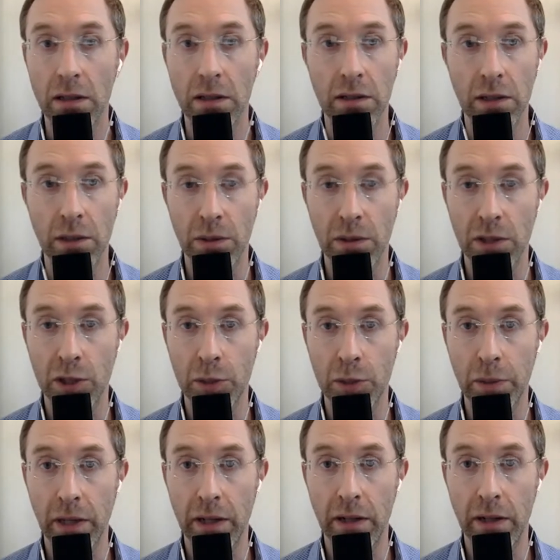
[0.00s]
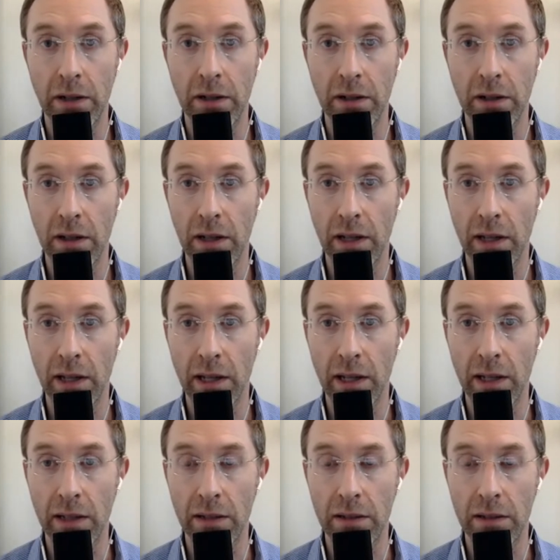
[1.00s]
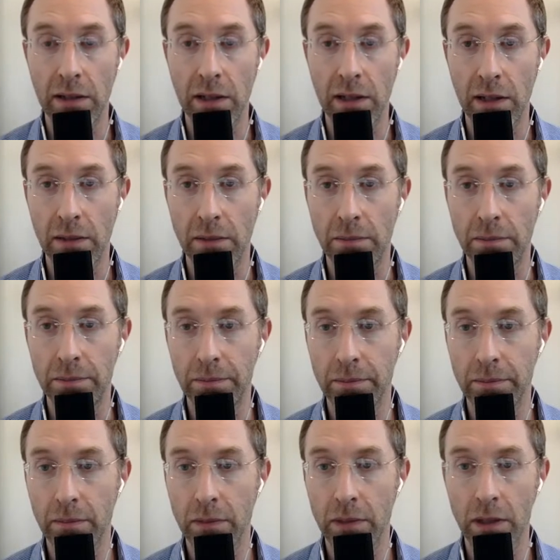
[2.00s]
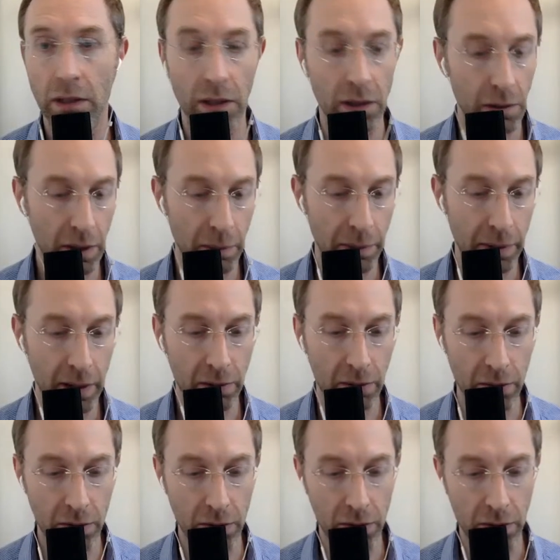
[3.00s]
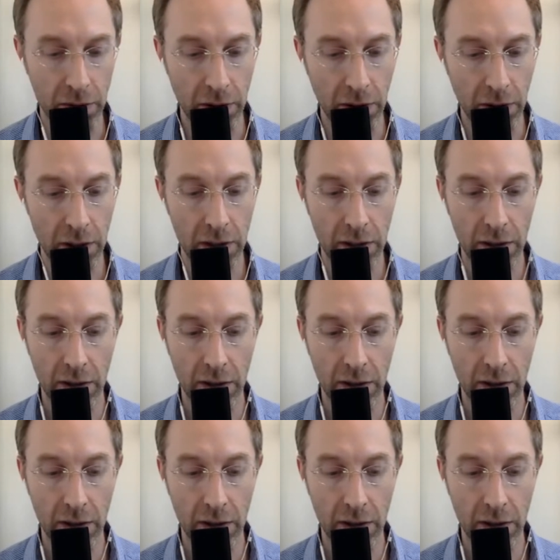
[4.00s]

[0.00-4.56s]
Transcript: deal with the spider and get my power cord.